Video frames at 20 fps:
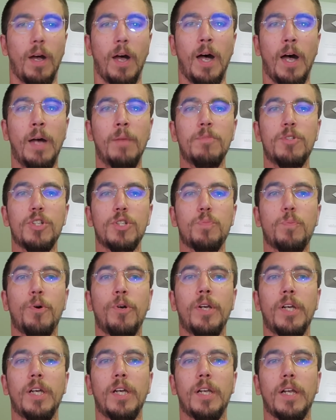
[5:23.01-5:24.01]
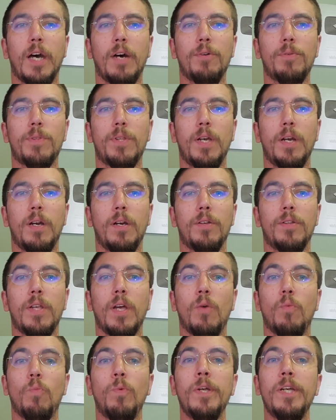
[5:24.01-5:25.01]
I'm just putting it out there
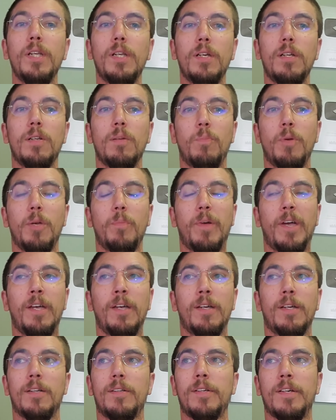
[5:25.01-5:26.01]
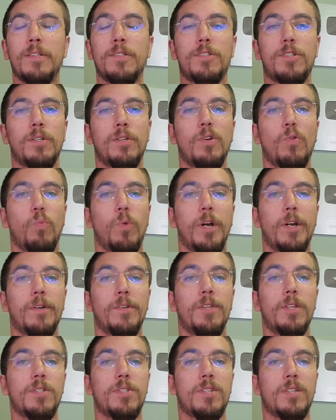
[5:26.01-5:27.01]
that we need to be paying attention to
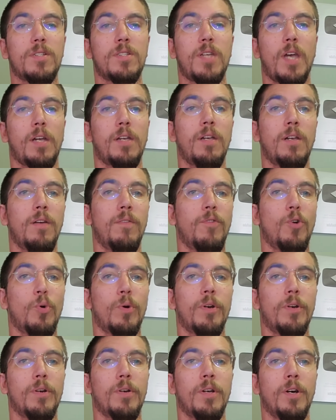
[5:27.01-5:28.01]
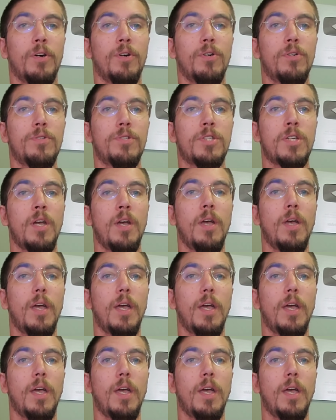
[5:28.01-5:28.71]
where this executive order goes